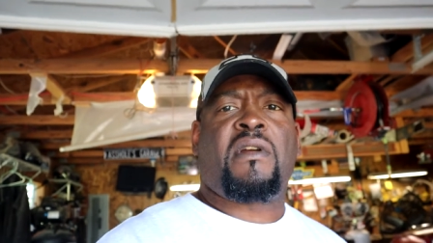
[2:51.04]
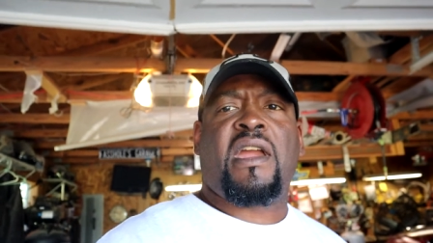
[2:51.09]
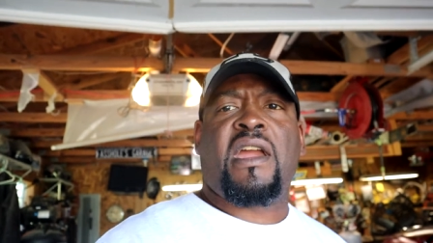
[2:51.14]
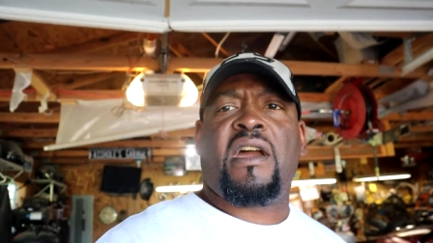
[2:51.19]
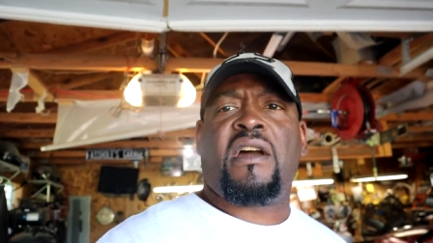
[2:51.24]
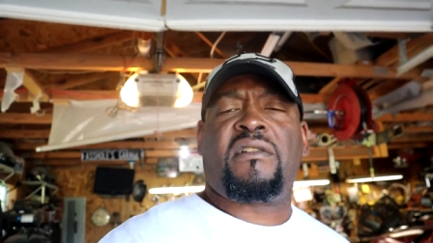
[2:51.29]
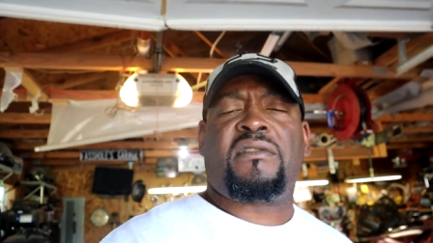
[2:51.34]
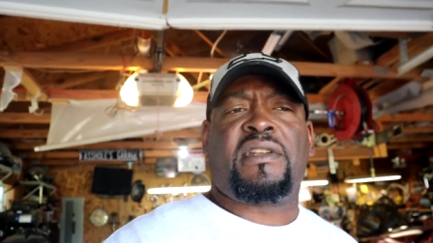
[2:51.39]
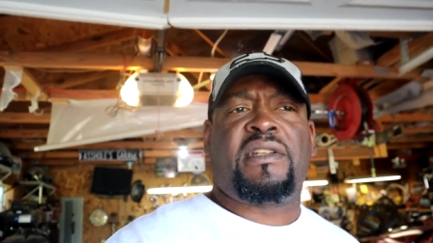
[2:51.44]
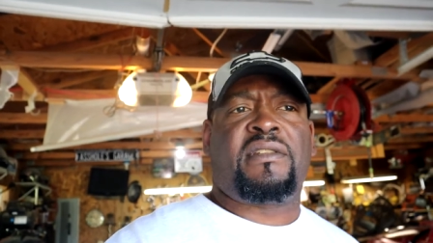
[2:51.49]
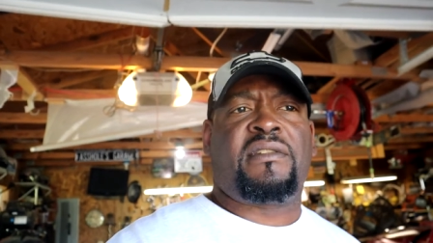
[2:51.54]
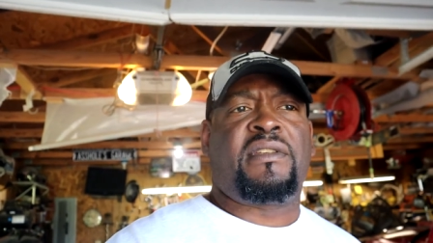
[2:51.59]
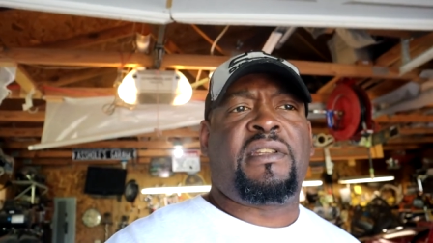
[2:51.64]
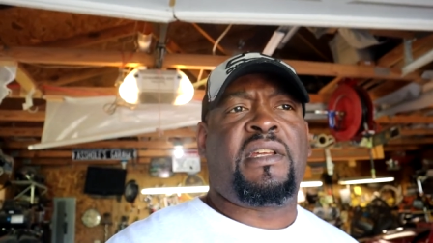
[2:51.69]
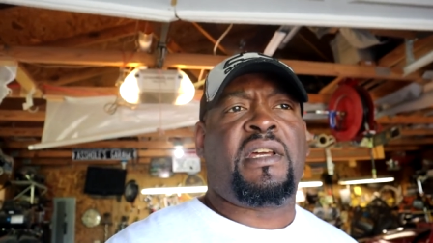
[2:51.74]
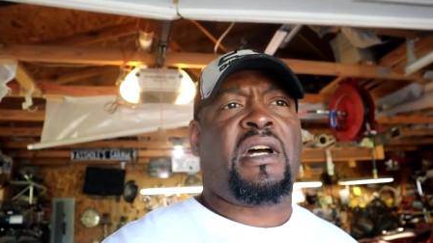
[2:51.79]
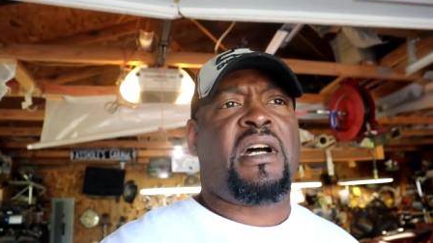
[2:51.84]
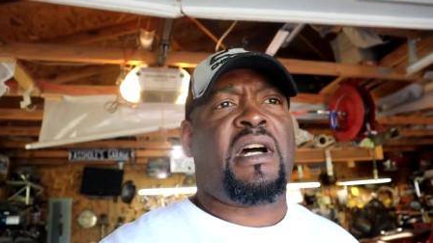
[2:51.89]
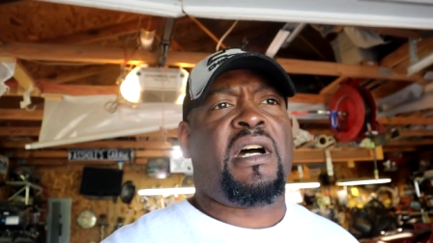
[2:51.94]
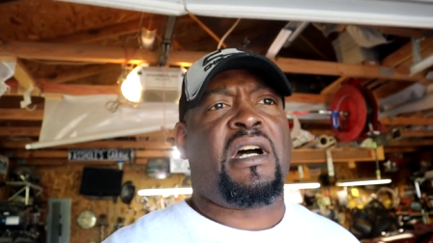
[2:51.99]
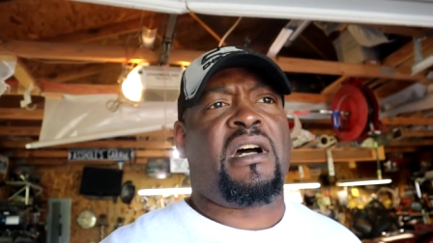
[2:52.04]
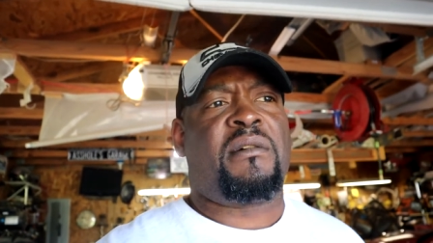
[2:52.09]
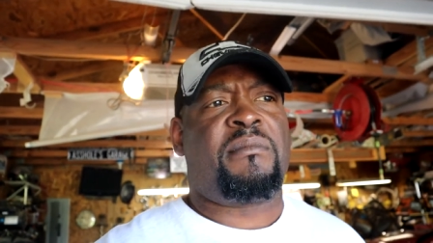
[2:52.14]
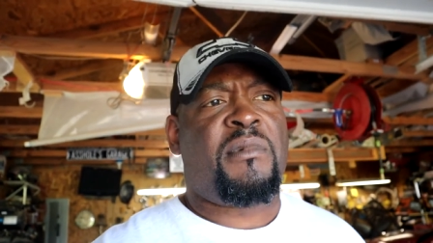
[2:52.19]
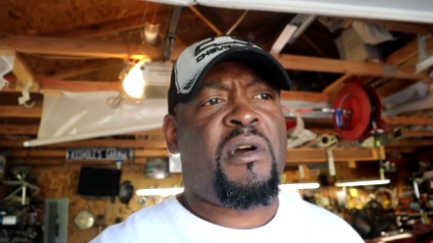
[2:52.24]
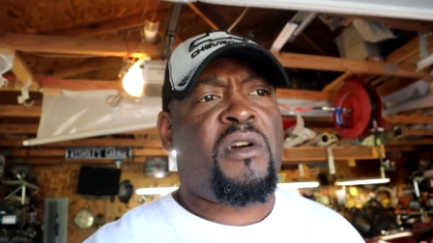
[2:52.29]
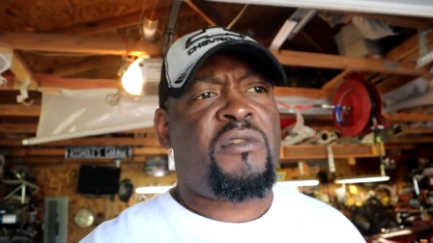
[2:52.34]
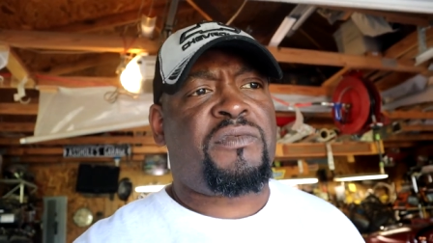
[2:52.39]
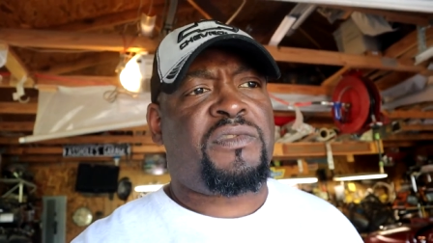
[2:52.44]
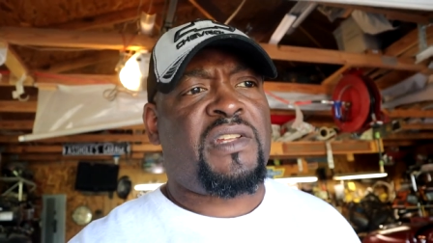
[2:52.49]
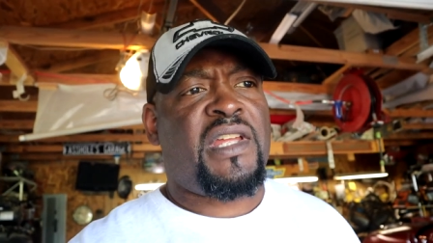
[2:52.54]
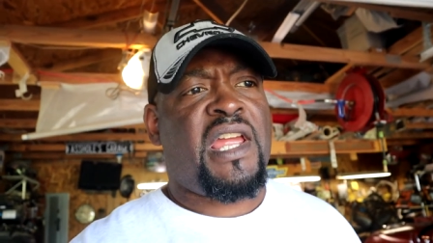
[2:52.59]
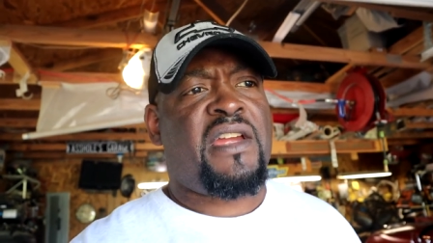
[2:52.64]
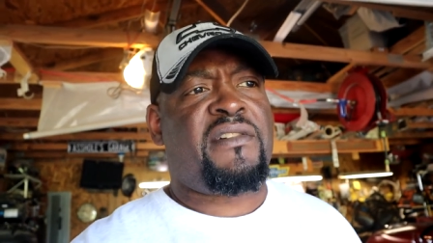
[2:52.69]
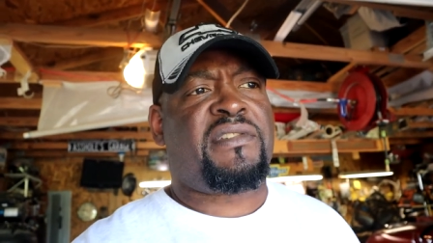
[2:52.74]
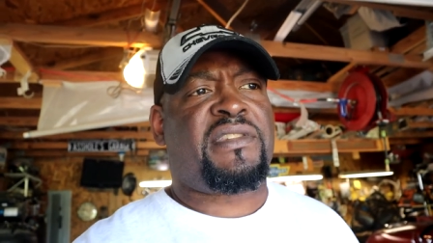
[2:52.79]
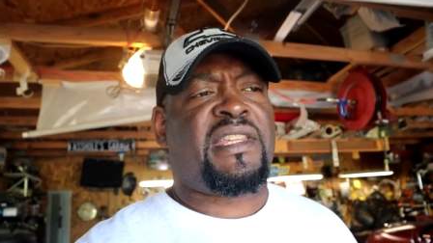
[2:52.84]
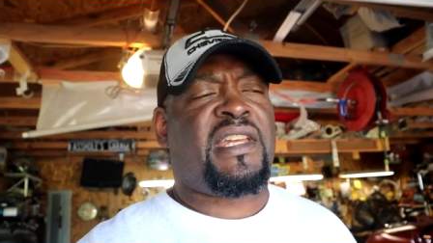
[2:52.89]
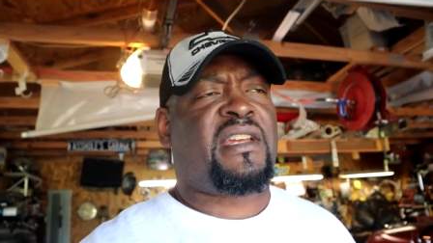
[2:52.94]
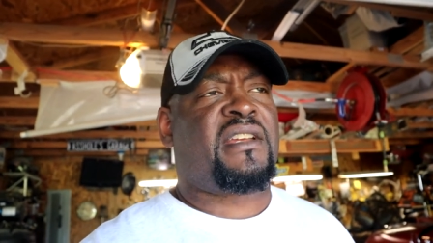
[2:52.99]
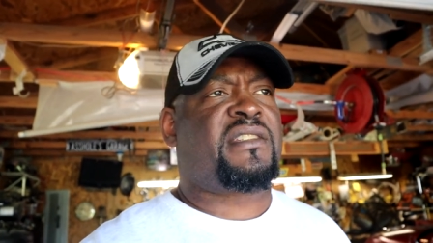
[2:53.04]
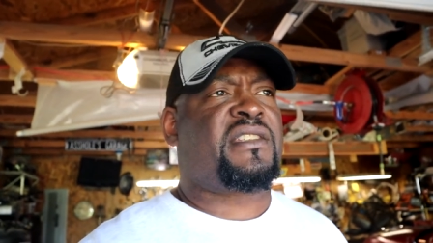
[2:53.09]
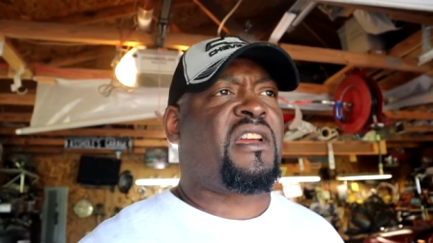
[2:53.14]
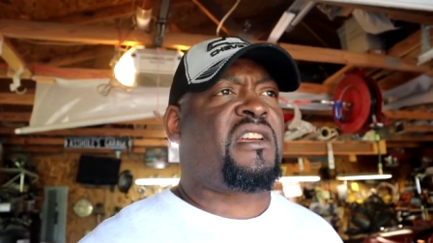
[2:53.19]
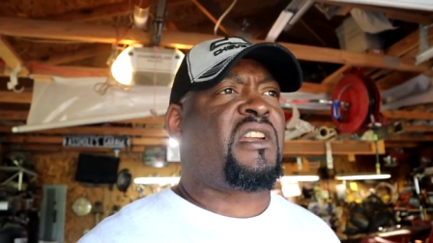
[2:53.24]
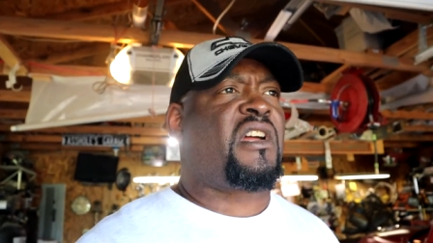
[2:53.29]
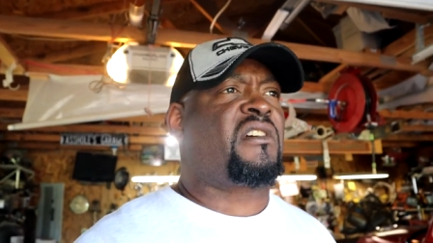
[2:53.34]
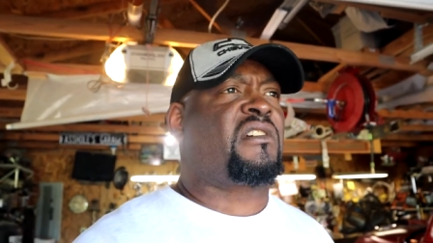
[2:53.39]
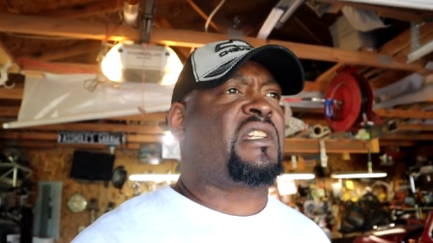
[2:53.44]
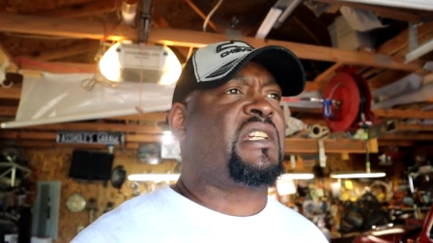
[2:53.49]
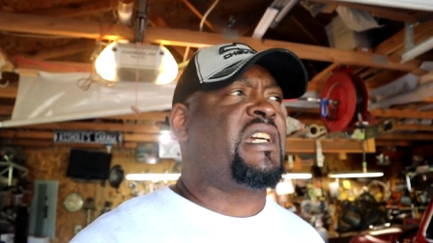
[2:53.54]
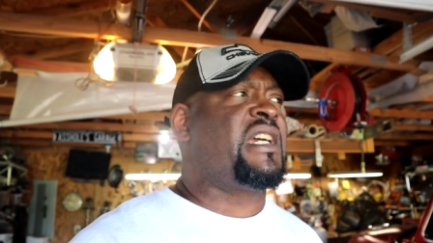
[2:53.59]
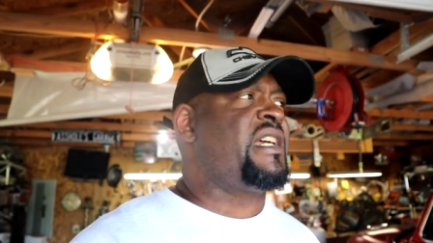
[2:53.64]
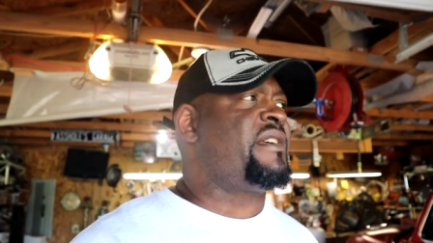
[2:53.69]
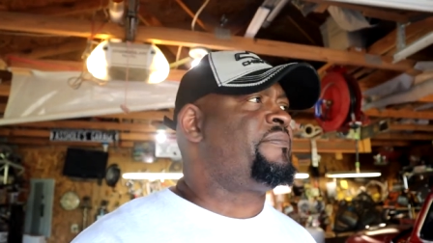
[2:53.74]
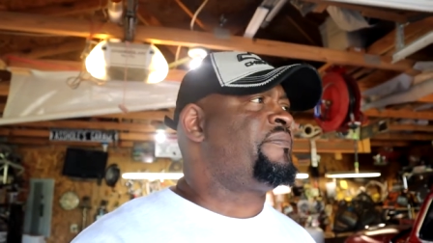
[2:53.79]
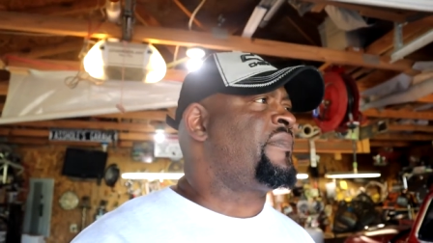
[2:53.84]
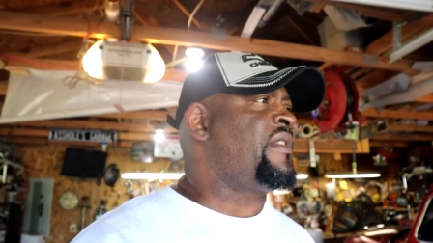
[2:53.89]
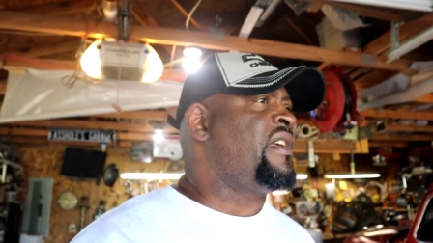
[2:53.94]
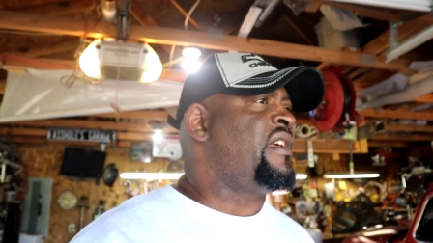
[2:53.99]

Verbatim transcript: around, and um, hopefully everything will turn out good.